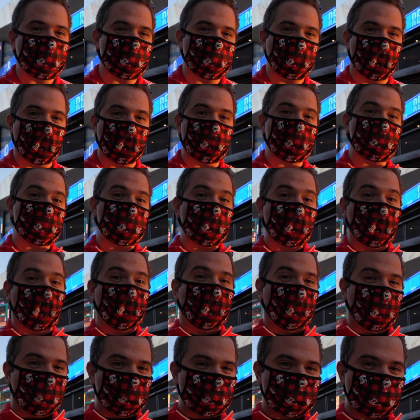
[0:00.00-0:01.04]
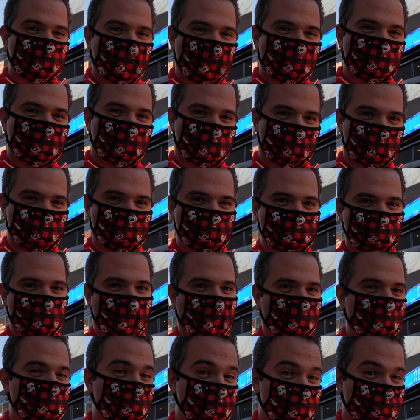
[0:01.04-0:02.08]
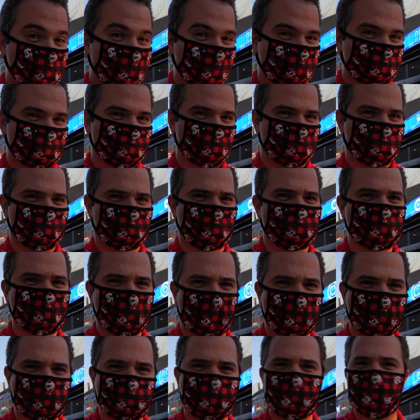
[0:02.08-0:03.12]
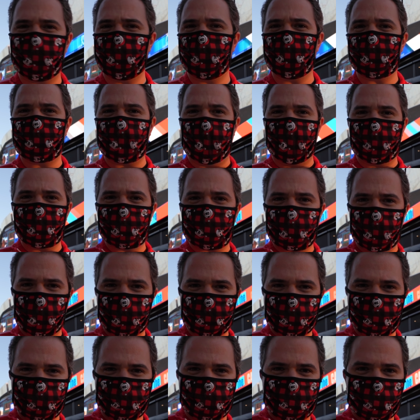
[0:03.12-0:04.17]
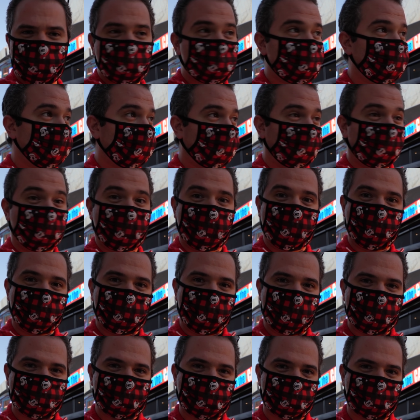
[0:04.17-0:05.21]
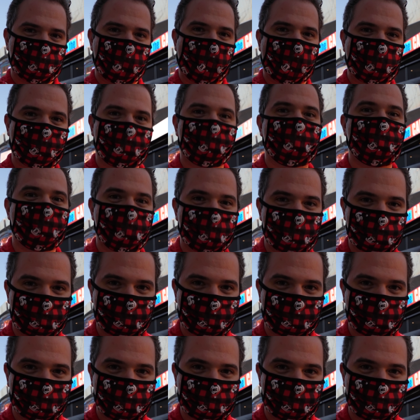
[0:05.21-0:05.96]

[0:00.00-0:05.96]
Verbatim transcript: home to one hundred three shops, sixty-three dining venues, and twenty-two different events, attractions, and